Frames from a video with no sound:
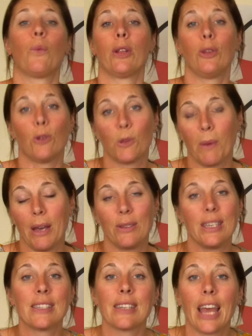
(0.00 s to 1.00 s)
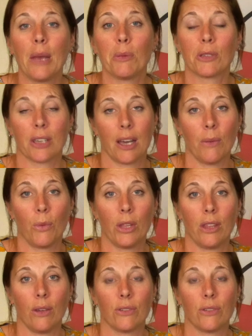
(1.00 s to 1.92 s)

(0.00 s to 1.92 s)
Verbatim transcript: when your spouse isn't able to come with you.